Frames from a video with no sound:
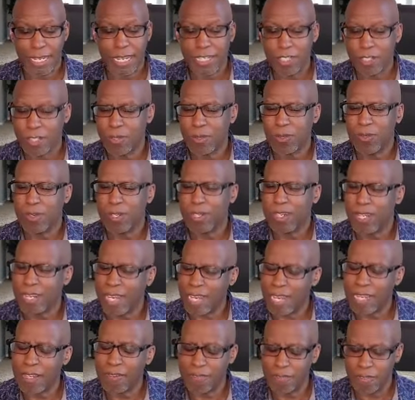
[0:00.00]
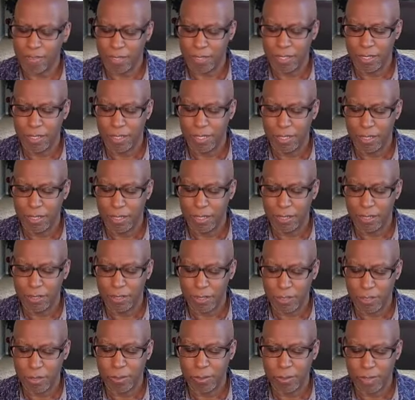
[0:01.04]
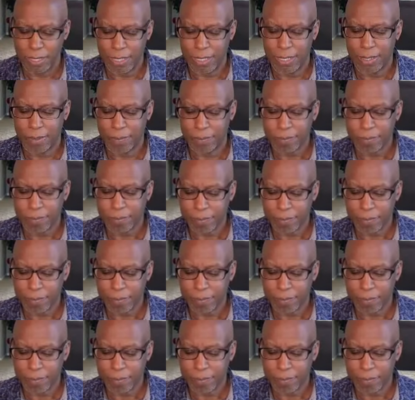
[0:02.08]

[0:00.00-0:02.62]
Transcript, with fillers: has no life to it.